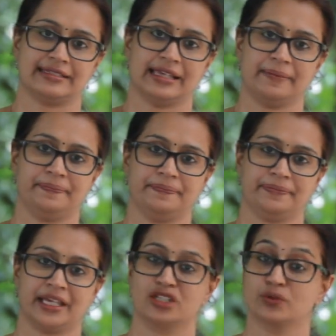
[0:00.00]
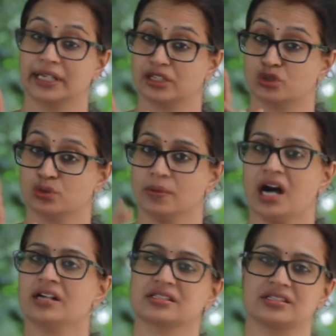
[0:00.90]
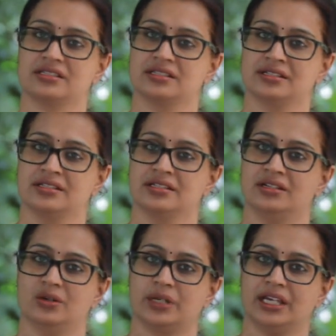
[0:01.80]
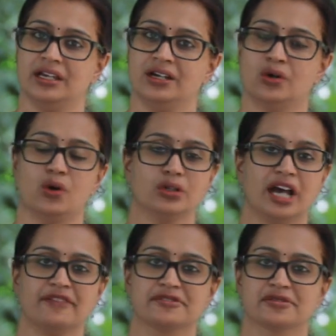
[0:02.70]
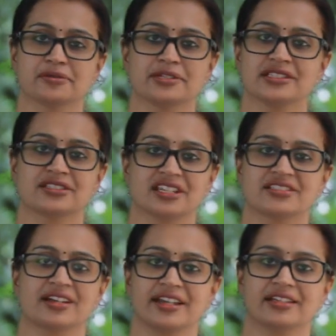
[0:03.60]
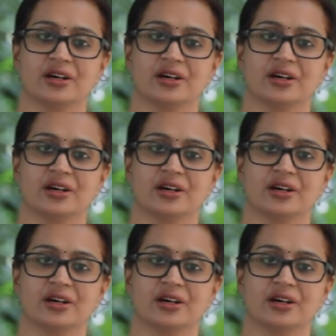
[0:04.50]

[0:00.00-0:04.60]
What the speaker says: exam and you will get 2 marks. Okay, all you have to do is just write